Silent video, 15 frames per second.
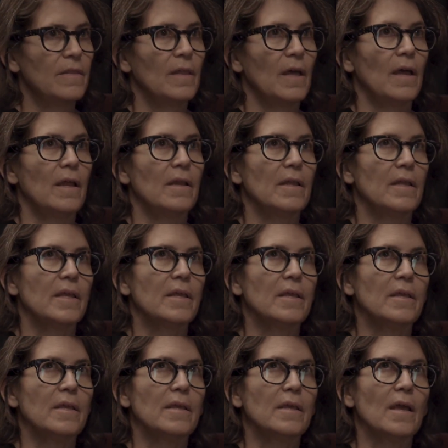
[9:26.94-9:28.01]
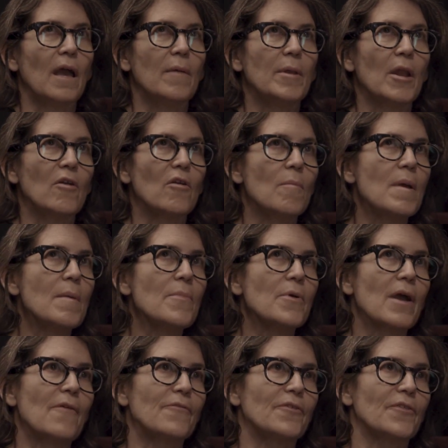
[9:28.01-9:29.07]
that I remember
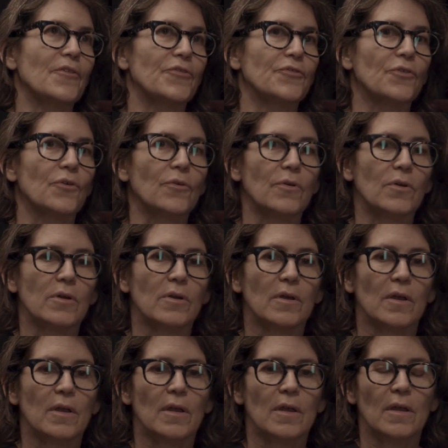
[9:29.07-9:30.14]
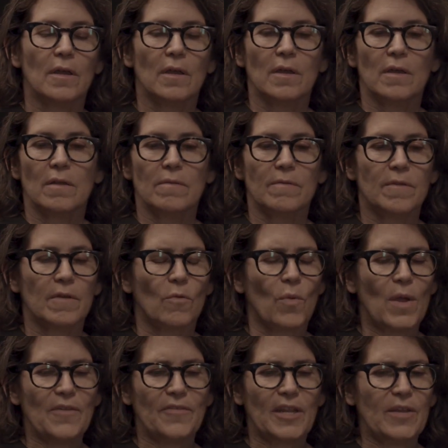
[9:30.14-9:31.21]
after the stroke, the
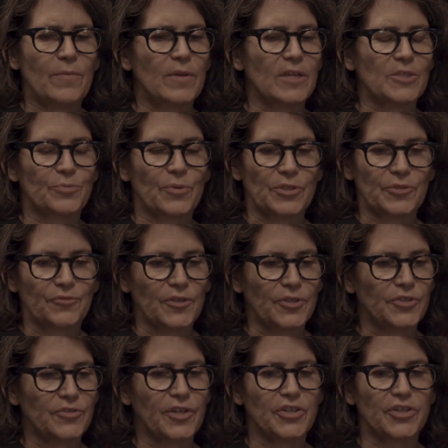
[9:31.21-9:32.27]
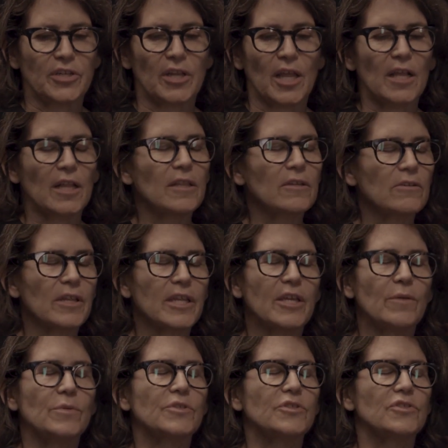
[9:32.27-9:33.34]
ways that he would express frustration, like clearly
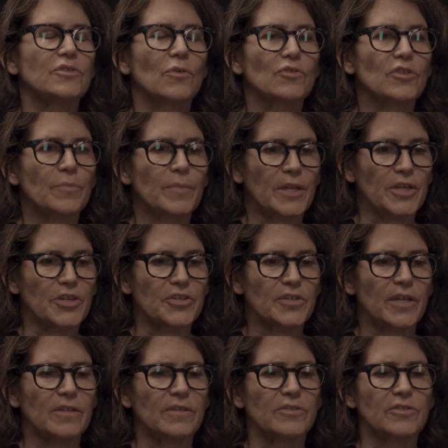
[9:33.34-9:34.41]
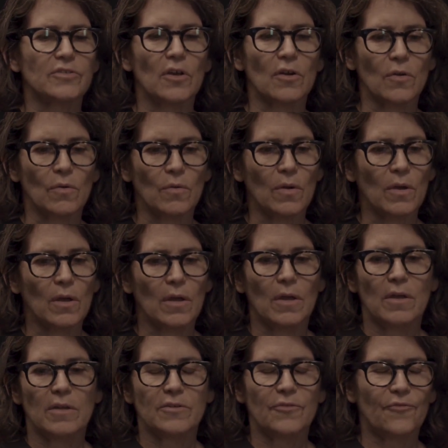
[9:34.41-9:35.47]
he was so diminished and so
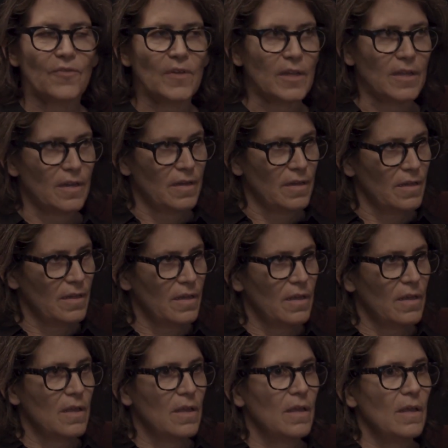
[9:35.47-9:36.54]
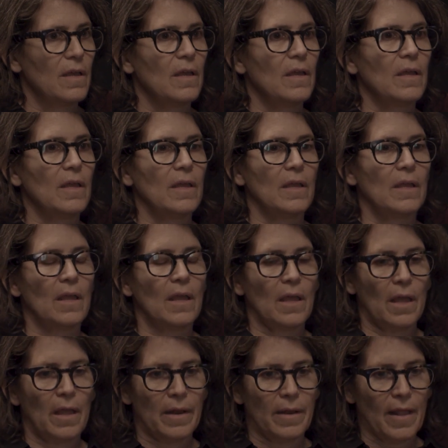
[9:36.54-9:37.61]
defeated.
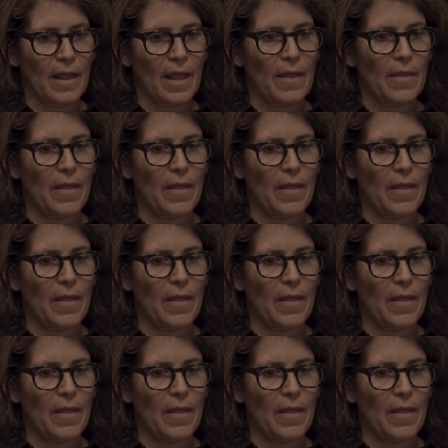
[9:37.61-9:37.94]
And